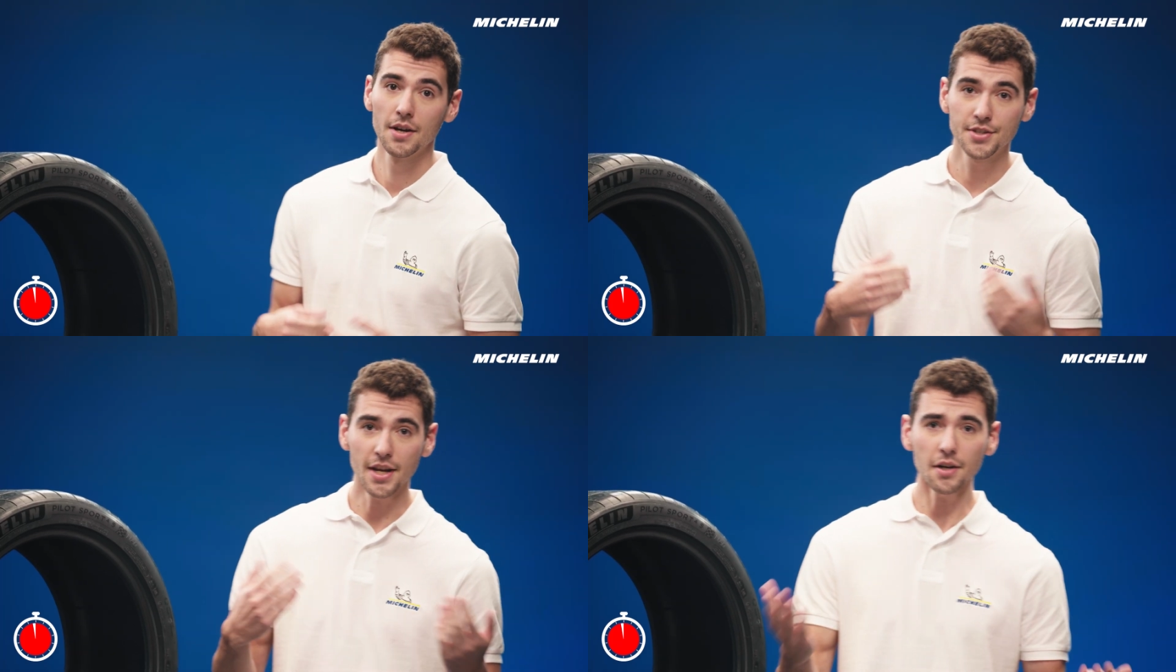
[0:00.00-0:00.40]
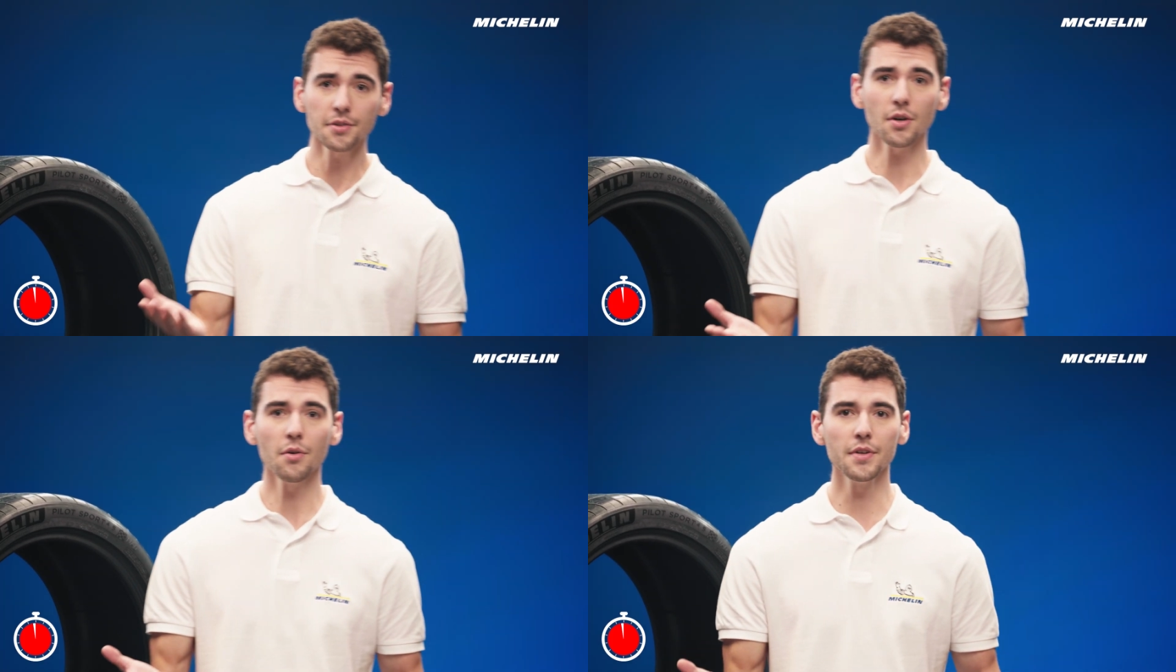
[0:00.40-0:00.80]
Check
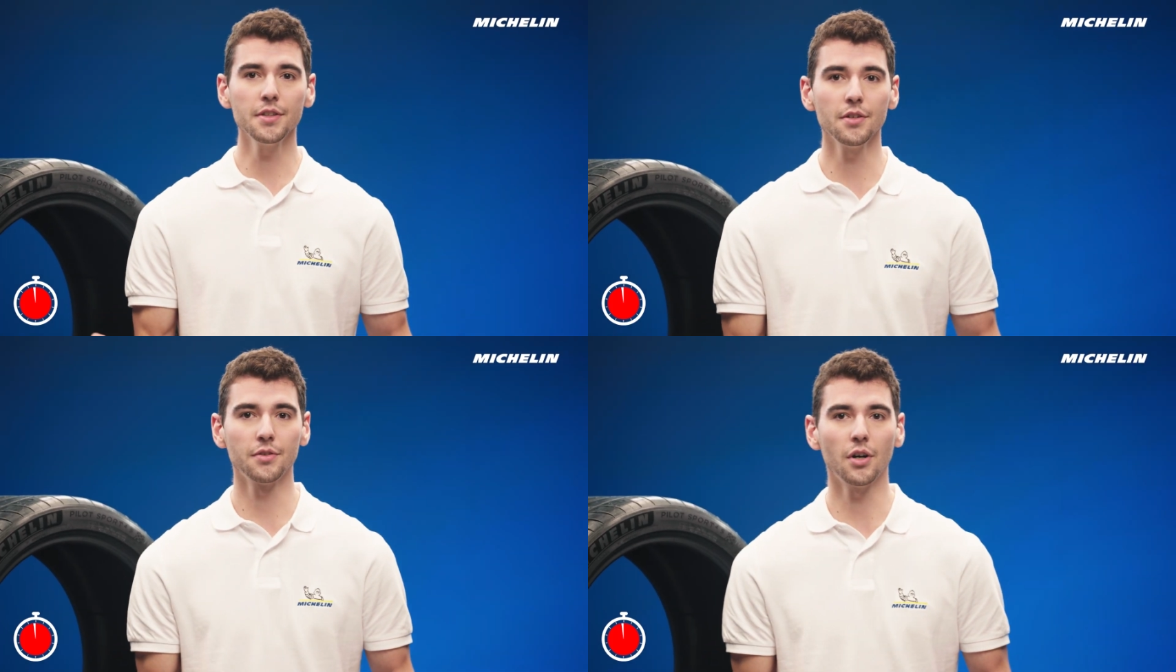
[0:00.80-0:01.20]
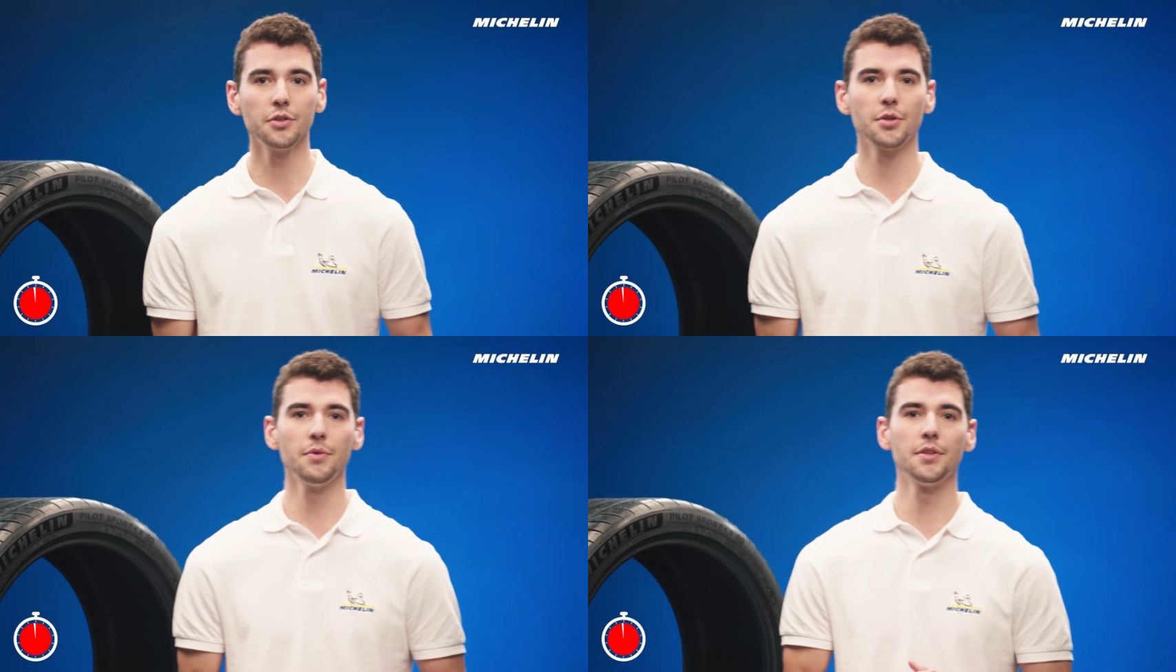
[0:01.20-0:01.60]
out our video on
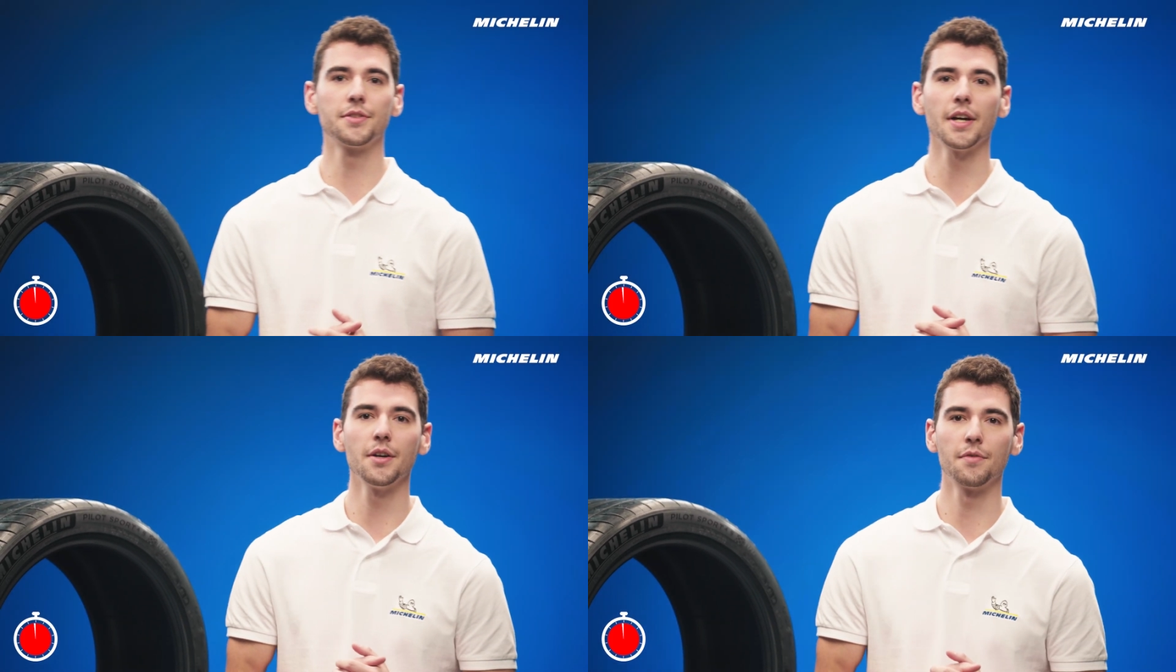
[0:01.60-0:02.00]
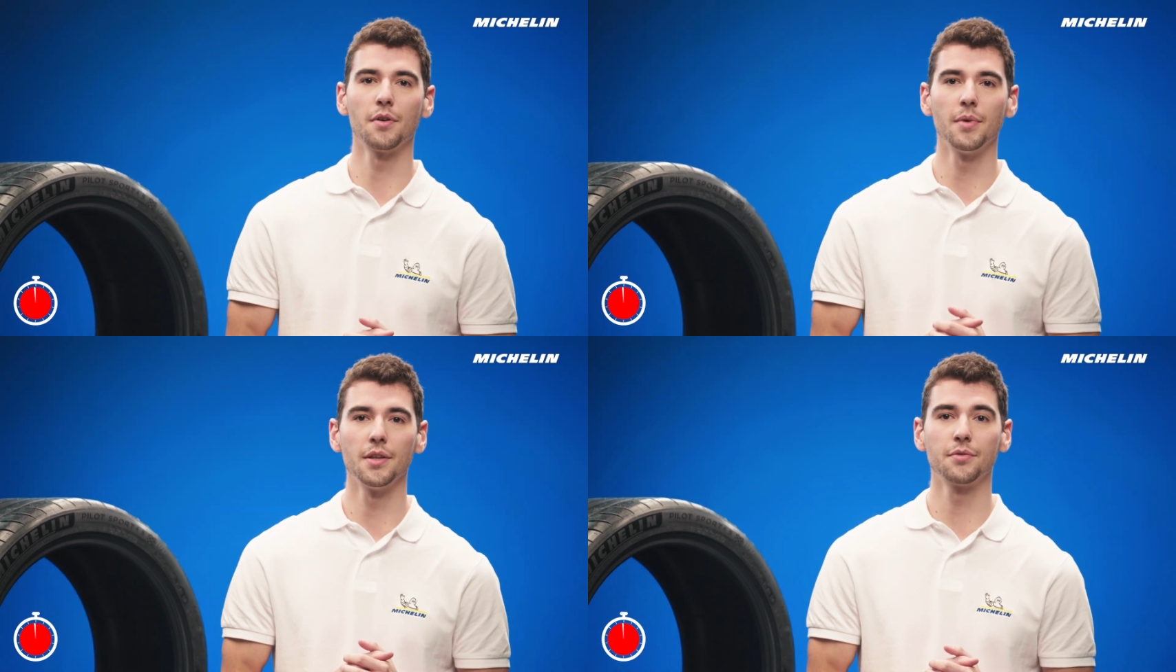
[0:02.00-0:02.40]
how to read a tire
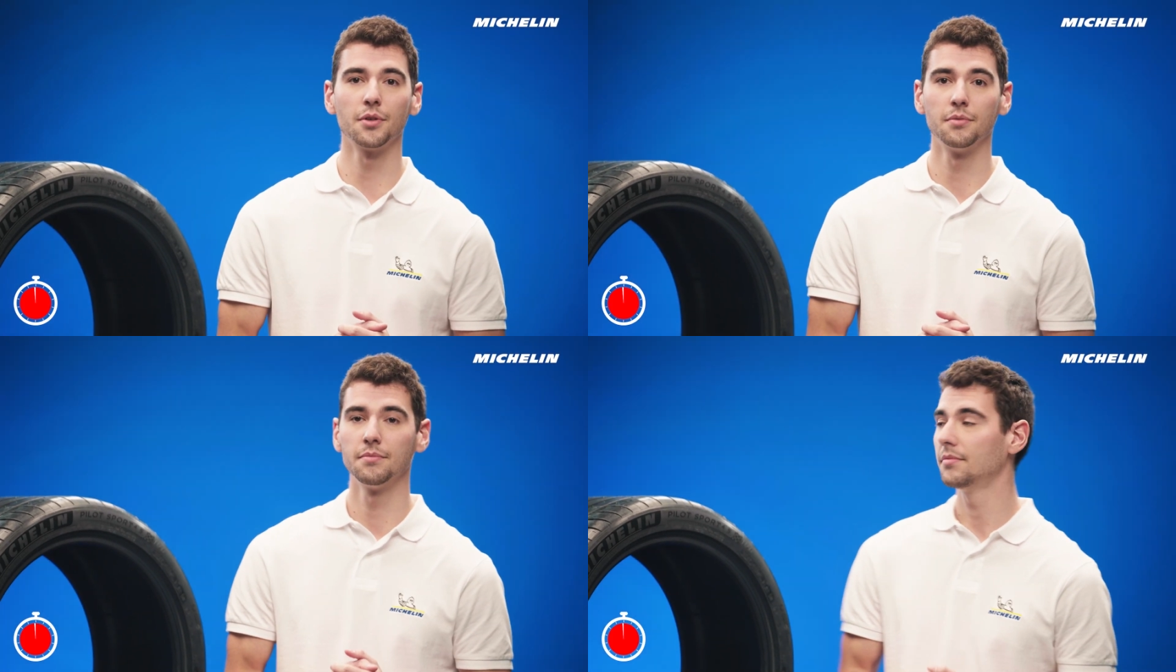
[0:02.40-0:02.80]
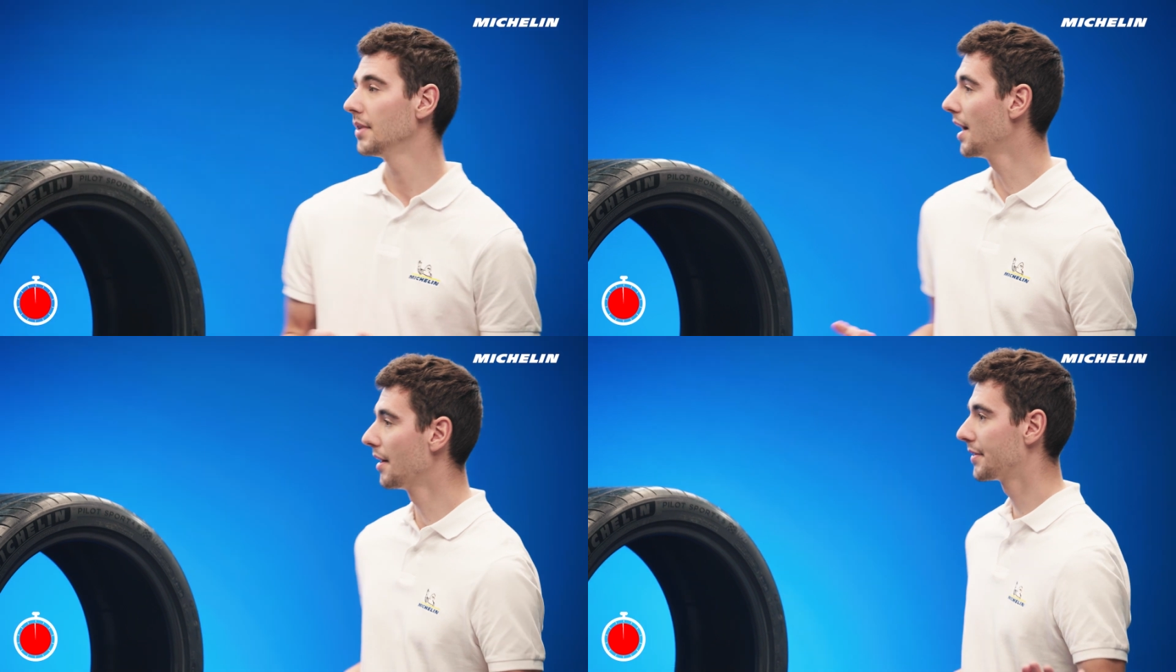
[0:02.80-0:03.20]
for more info.
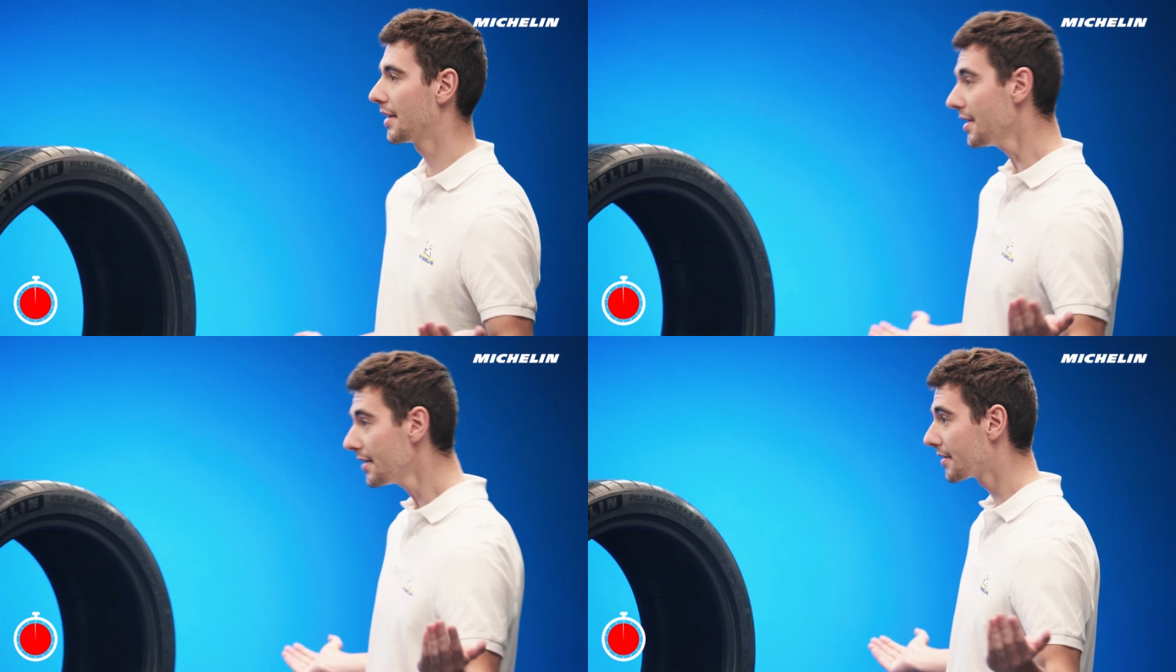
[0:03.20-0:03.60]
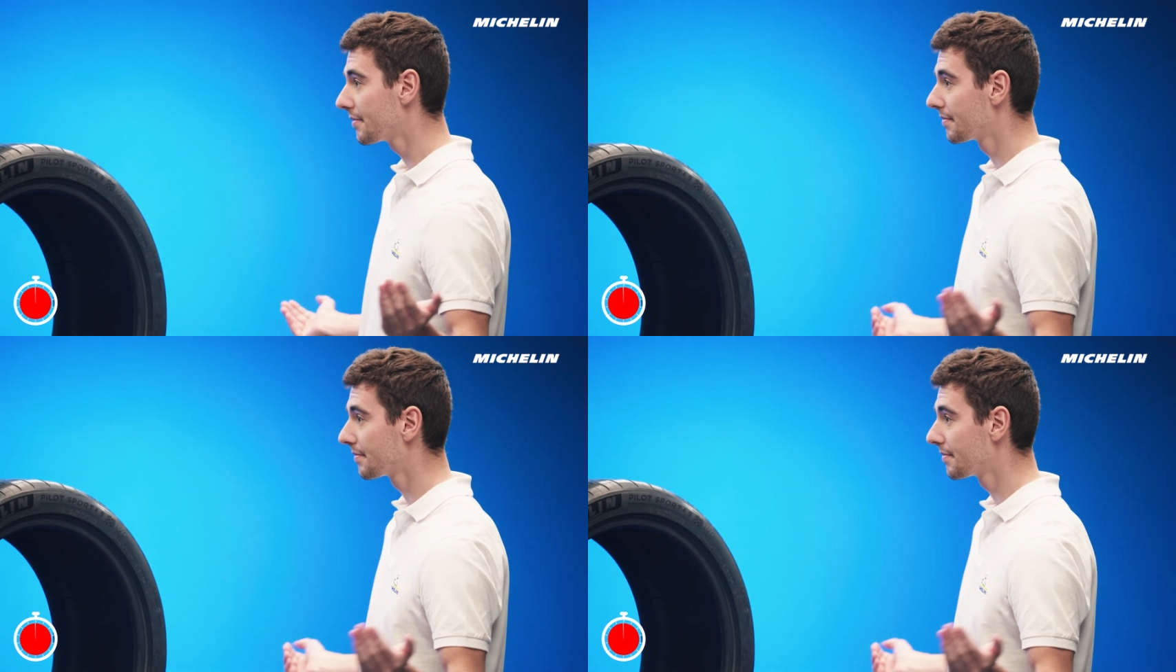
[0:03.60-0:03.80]
And that's it!